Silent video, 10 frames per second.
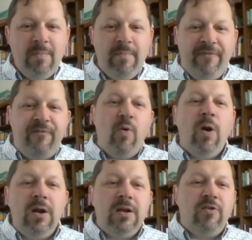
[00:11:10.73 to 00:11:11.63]

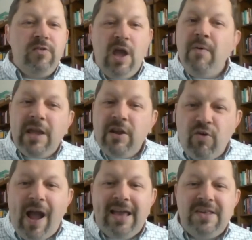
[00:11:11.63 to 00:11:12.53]
Before knowing
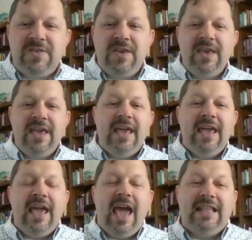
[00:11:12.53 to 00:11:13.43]
Christ
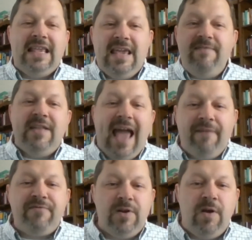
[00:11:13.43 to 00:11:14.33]
and even
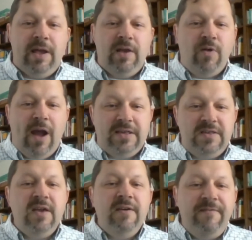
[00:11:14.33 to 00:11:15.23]
after knowing
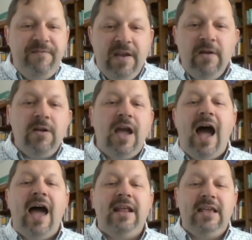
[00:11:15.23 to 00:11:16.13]
Christ. Fear
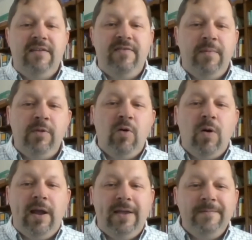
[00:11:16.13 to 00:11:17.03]
God and give him
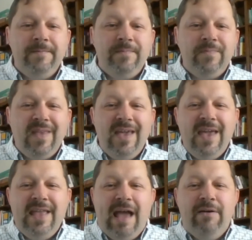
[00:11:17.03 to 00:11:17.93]
glory.
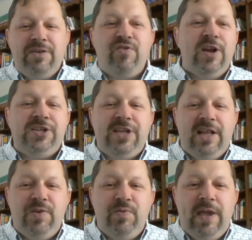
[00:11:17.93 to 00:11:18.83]
Now, as
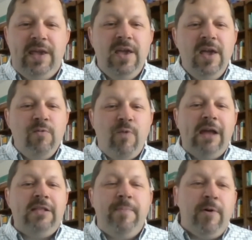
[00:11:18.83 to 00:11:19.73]
Christians, we
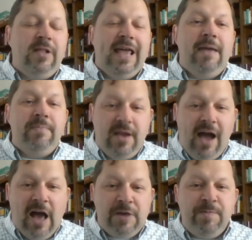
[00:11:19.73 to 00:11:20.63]
rightly proclaim the
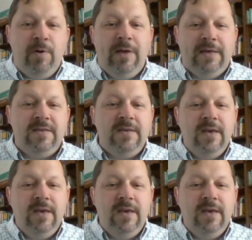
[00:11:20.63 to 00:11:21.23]
gospel as